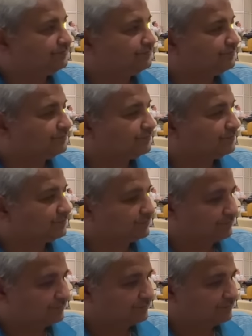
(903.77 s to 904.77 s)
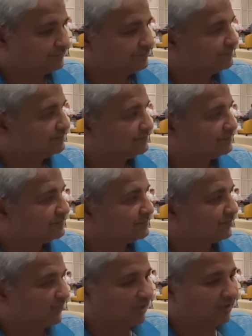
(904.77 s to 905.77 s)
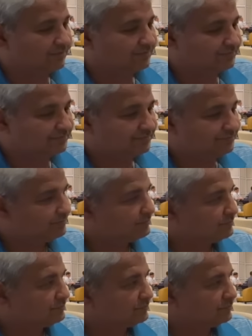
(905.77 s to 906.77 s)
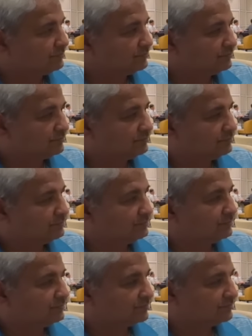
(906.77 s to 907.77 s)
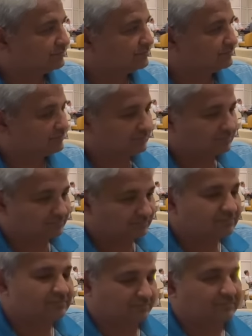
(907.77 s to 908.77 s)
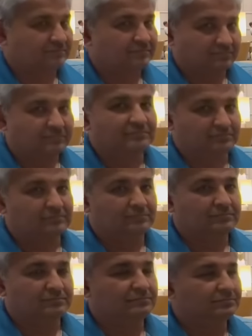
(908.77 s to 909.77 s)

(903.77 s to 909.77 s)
(silent)